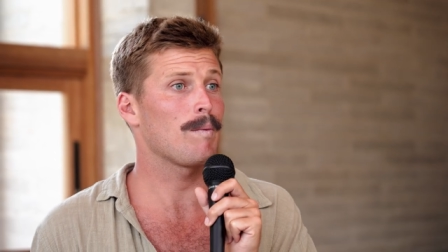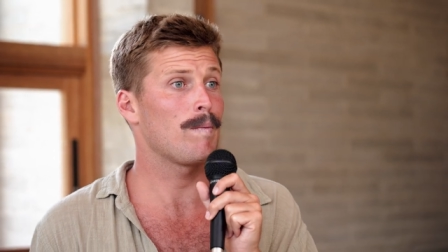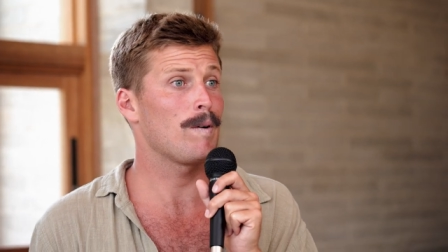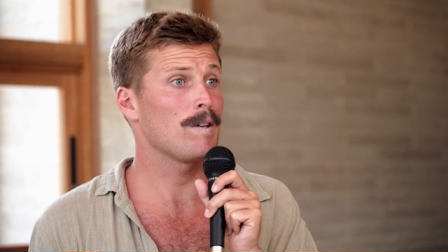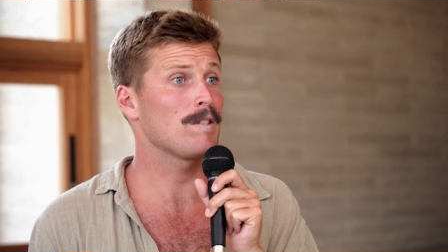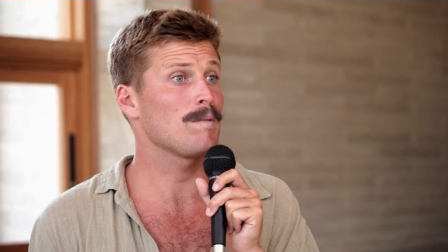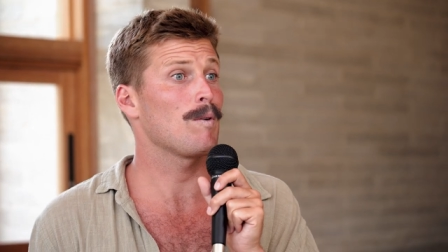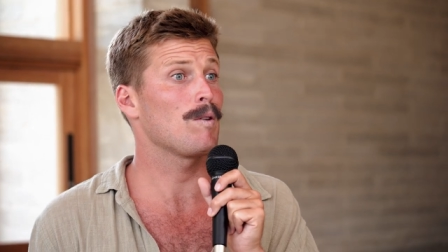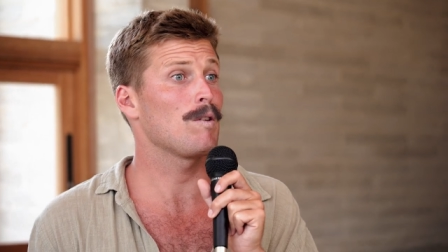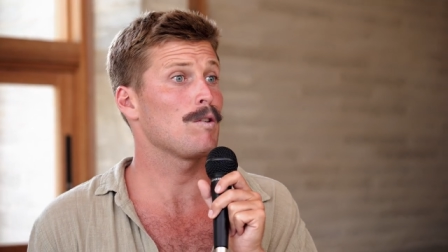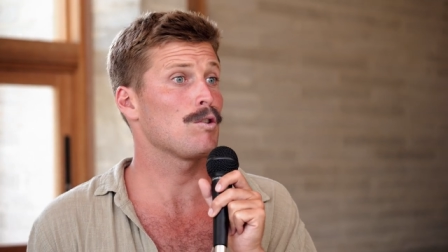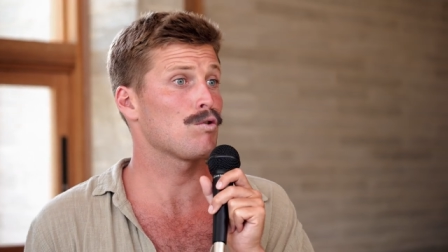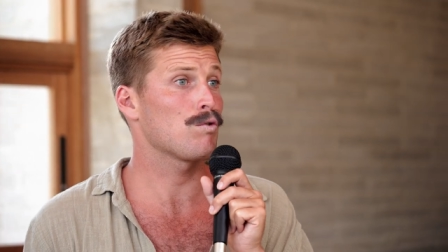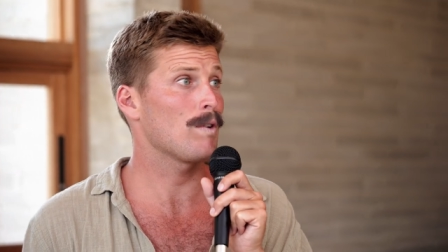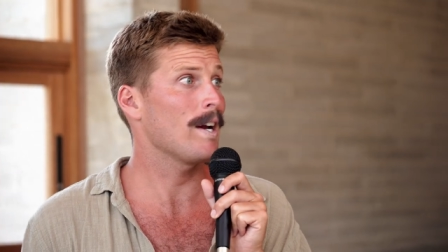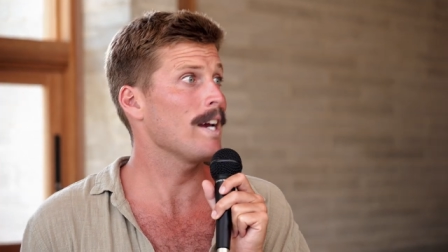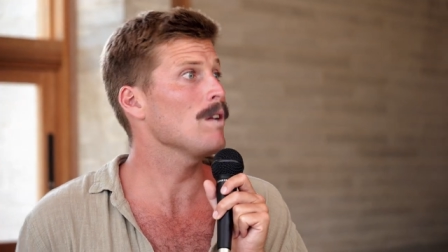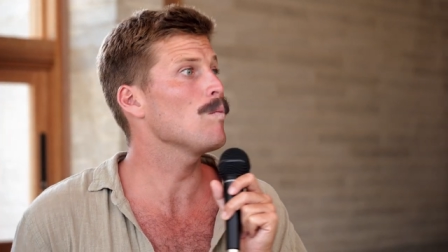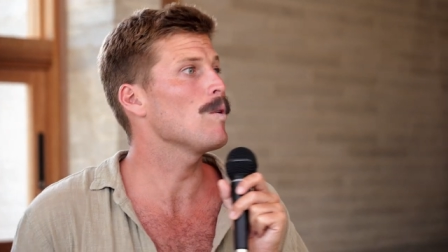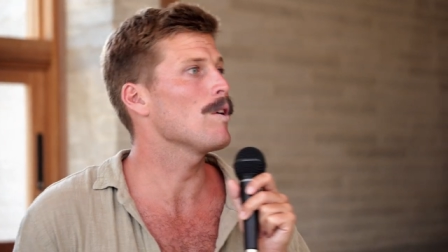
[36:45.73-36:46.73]
The person I'm on the
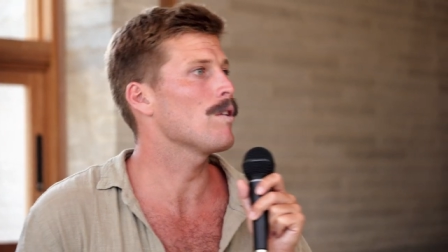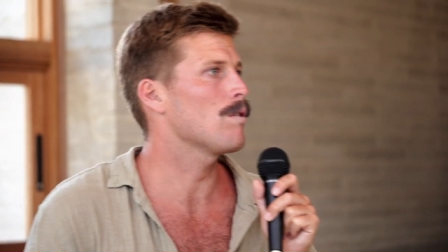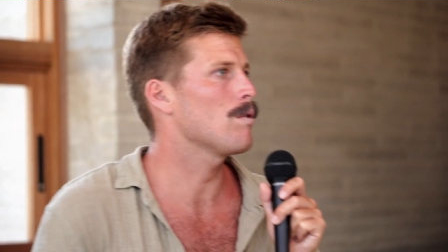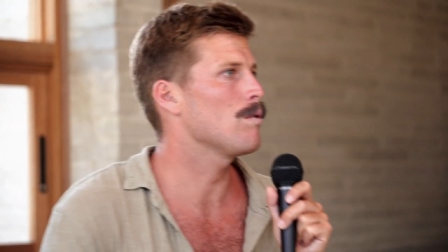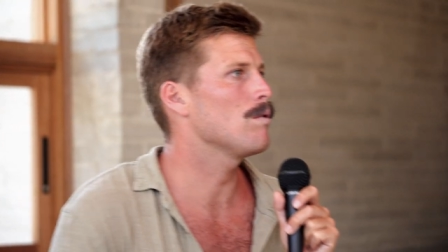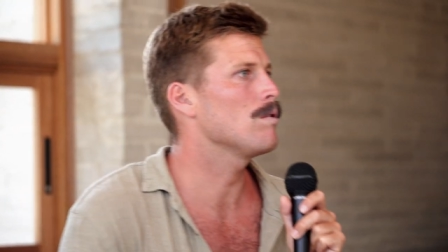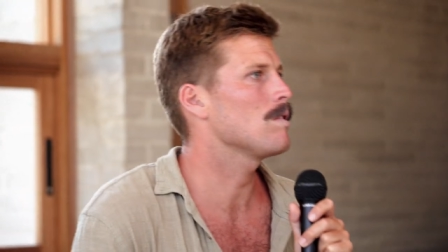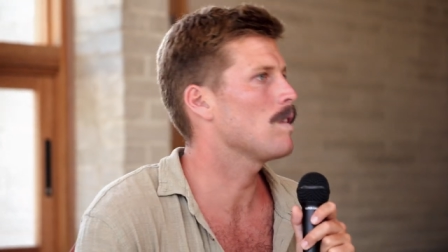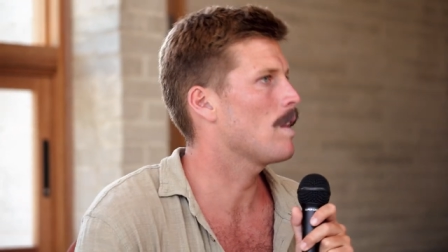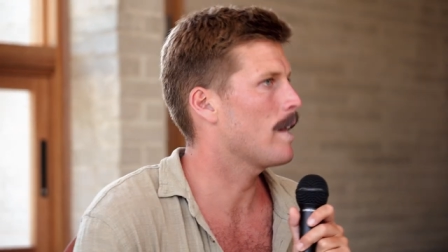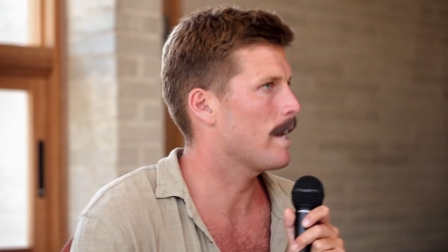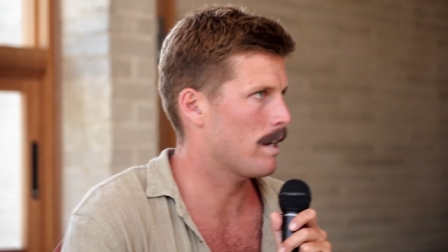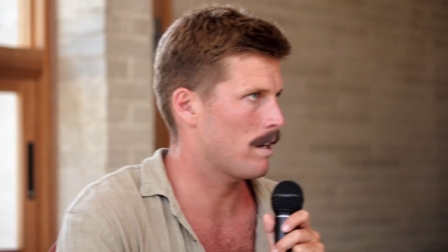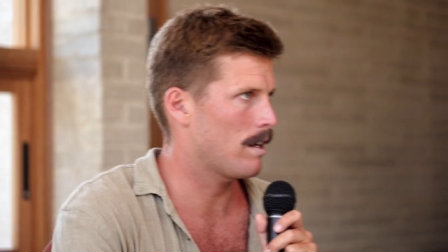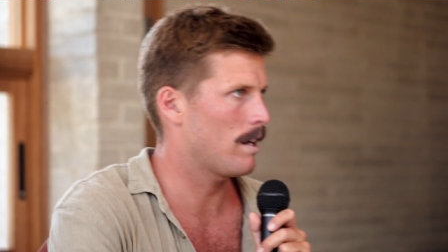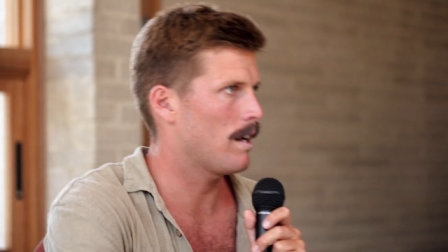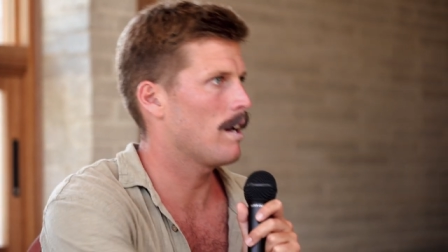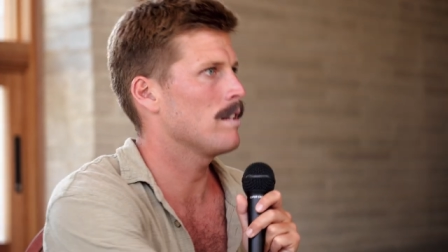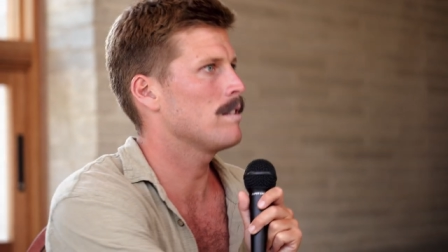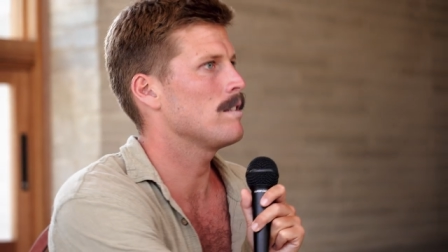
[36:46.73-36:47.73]
train with, who's like
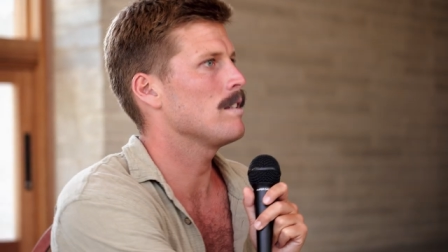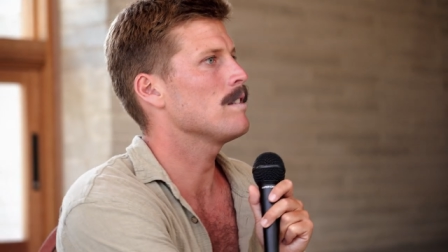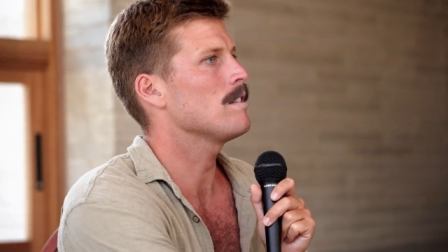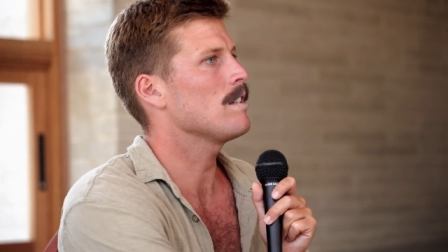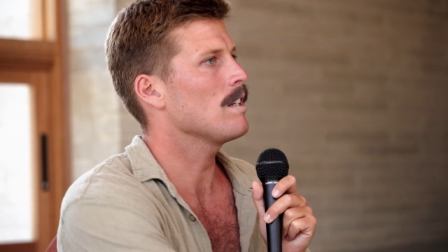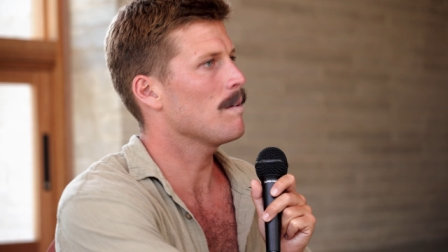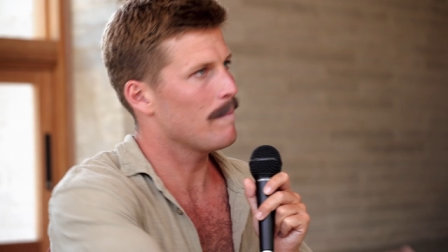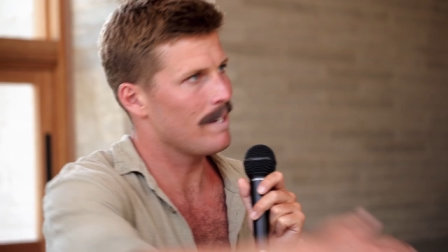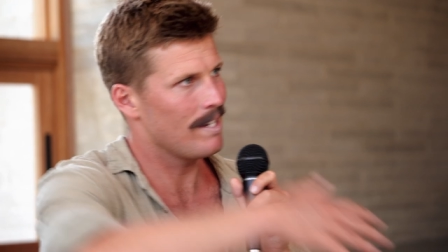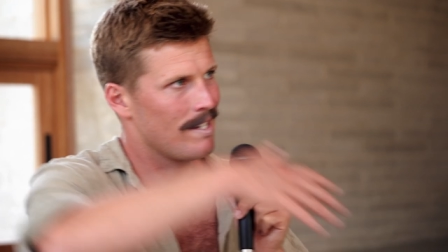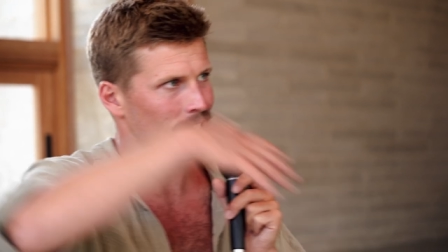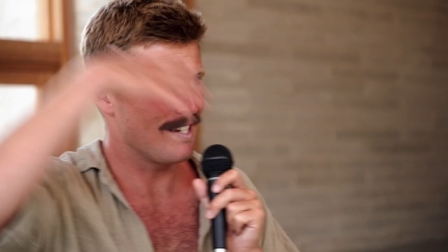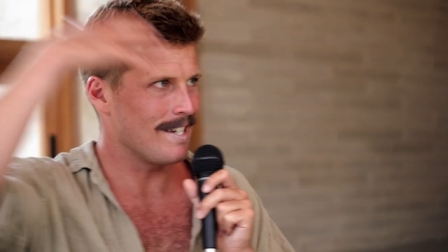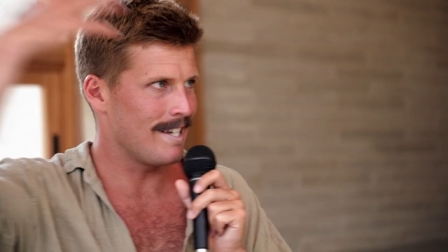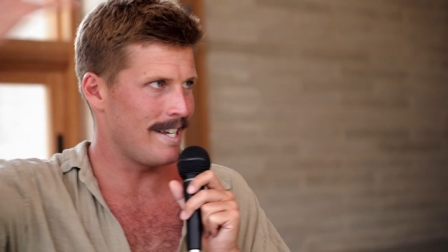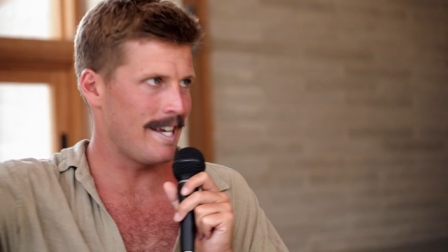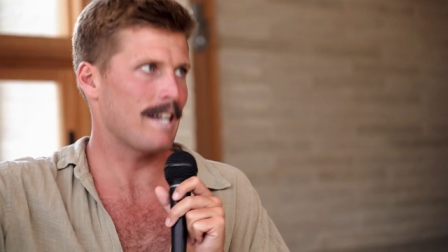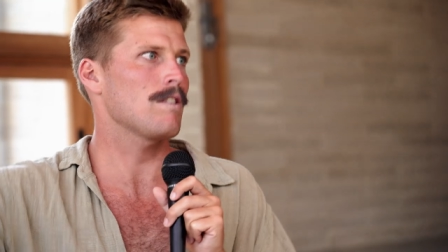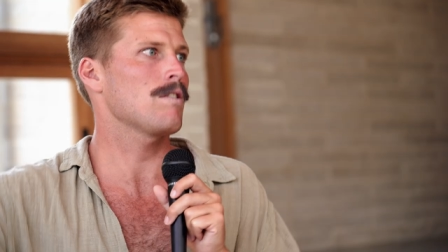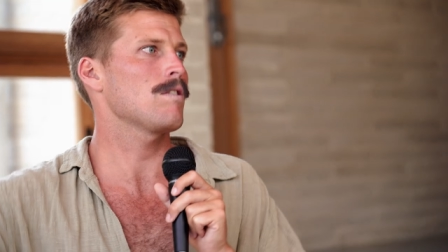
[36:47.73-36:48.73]
assisting me to
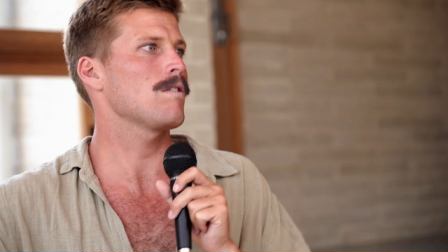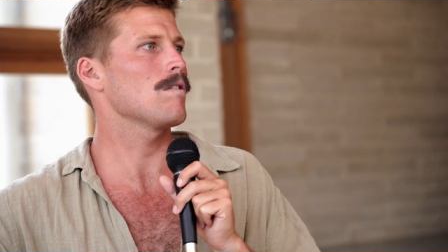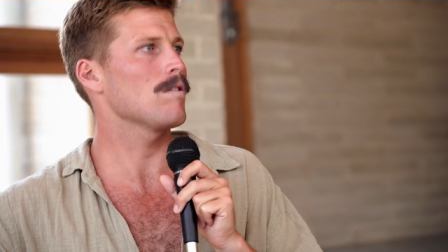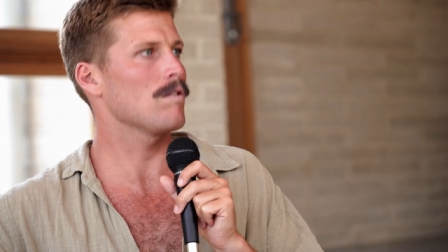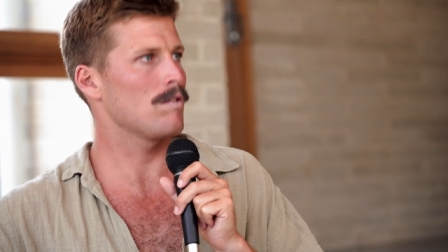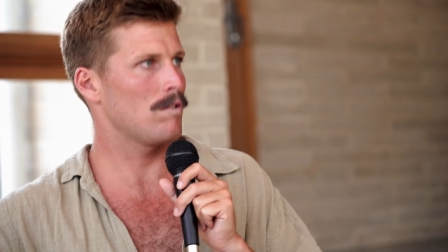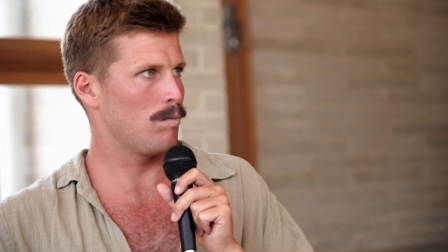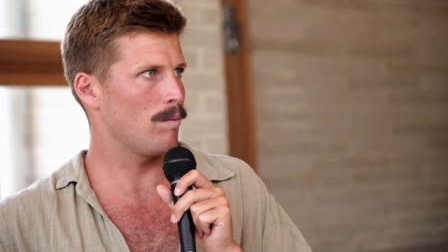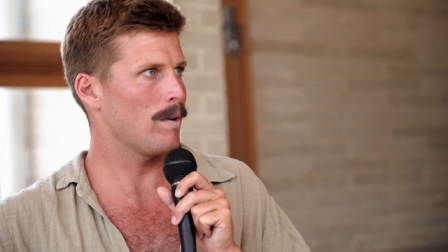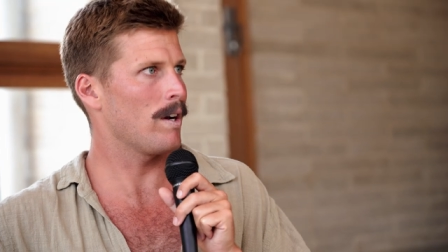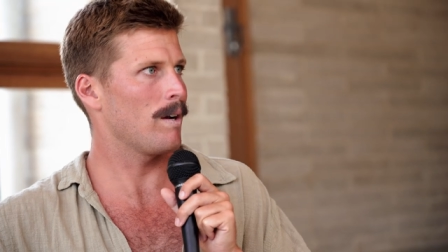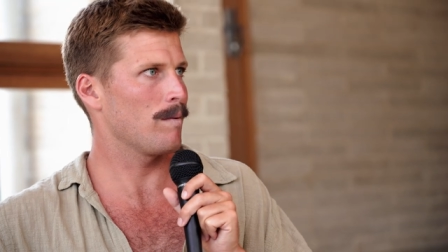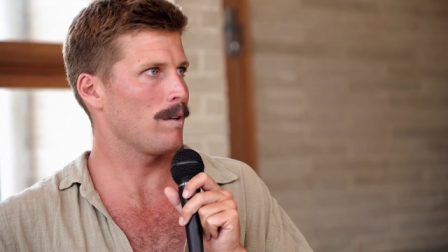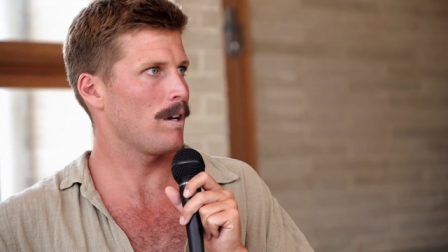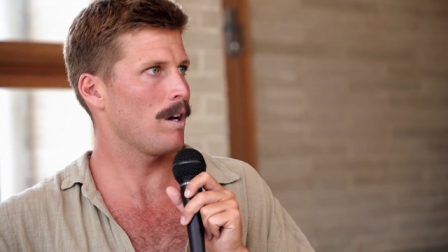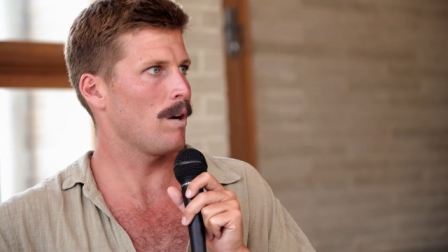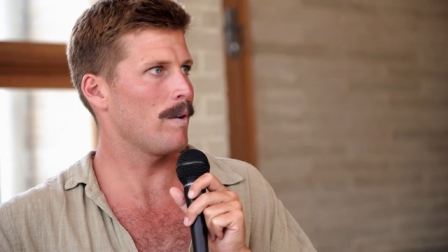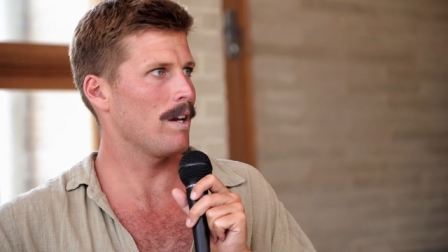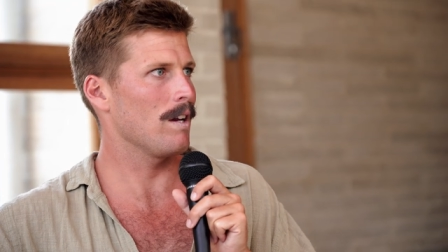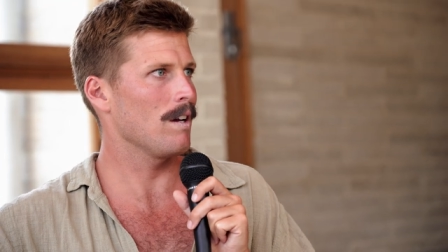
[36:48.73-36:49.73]
get to where I'm
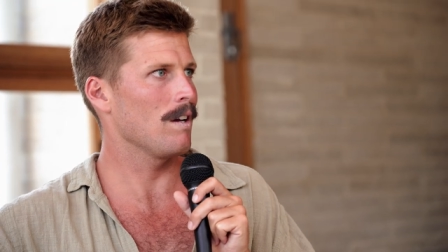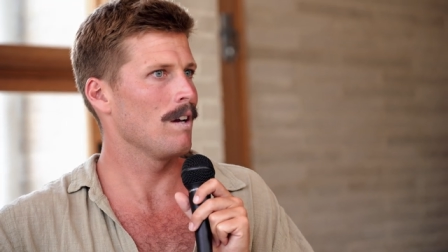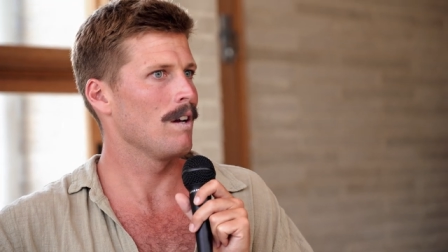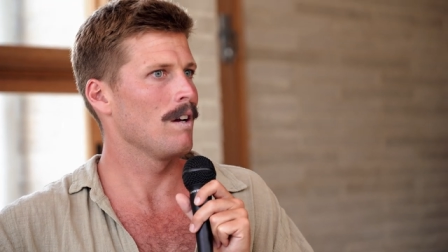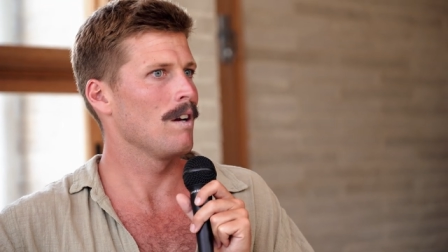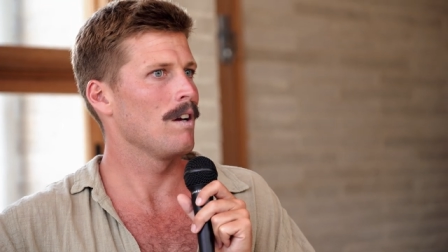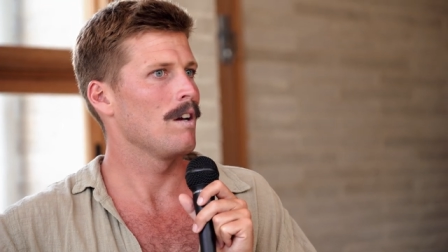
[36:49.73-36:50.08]
going,